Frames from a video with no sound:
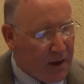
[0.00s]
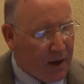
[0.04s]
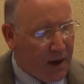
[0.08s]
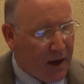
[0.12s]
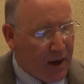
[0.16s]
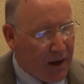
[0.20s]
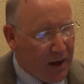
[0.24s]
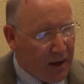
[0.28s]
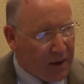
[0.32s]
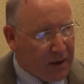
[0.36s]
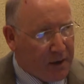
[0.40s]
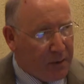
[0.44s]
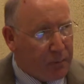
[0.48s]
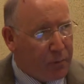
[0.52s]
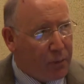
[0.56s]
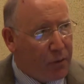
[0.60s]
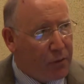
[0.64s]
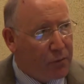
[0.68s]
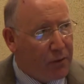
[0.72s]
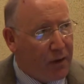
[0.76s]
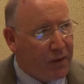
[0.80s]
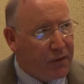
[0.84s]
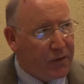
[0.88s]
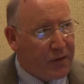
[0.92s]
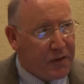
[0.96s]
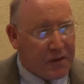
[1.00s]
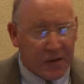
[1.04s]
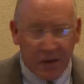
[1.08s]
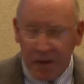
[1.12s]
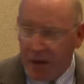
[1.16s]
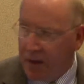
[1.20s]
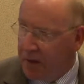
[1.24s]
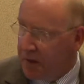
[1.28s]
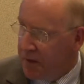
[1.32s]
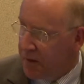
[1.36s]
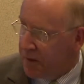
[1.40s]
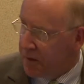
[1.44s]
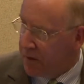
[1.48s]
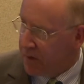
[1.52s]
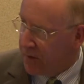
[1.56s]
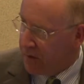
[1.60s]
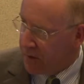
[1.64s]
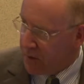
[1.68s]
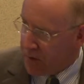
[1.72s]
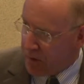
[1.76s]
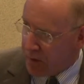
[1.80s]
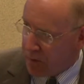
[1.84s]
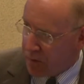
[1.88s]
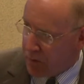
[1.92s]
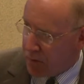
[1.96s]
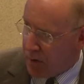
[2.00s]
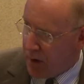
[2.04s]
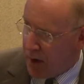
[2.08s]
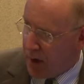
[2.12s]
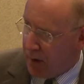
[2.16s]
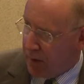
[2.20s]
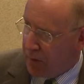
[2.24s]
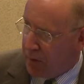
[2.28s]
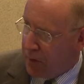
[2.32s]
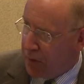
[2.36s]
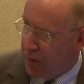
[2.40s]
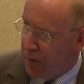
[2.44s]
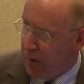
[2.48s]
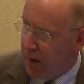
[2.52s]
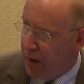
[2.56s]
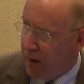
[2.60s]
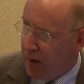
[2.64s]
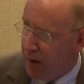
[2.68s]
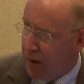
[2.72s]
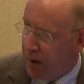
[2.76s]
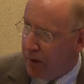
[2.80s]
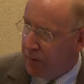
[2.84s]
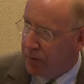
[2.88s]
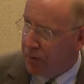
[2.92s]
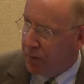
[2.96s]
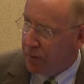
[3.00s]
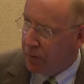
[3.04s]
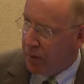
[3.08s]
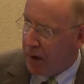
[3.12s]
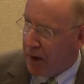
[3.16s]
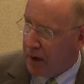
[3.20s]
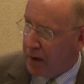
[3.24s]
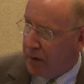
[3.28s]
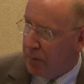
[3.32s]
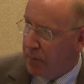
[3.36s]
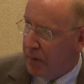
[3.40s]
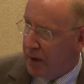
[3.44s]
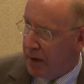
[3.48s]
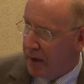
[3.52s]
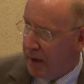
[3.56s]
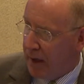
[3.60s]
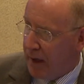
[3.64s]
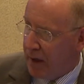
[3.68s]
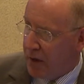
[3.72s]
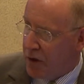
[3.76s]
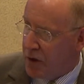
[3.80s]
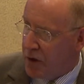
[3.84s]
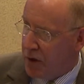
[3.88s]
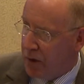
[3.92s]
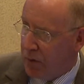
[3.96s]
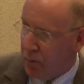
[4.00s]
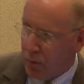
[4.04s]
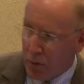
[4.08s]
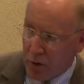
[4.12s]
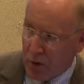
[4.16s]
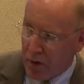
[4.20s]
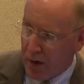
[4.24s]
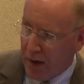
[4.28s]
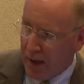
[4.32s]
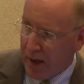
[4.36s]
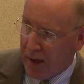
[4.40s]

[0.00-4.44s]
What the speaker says: and in parentheses is the strength of the recommendation, where